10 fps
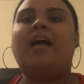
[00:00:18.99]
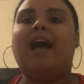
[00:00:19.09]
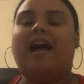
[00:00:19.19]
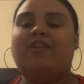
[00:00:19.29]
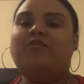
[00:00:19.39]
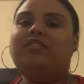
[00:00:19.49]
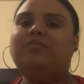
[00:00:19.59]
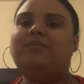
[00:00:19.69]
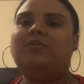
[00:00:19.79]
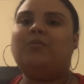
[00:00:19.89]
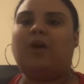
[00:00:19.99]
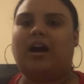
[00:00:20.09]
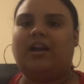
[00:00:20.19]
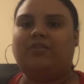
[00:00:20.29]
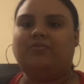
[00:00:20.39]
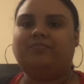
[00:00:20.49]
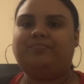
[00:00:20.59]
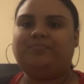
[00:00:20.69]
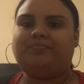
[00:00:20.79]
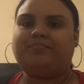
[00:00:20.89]
I know it's been a while.
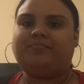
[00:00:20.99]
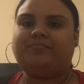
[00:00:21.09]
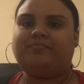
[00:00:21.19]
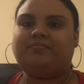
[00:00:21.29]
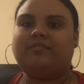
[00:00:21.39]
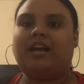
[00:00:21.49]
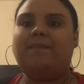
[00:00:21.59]
I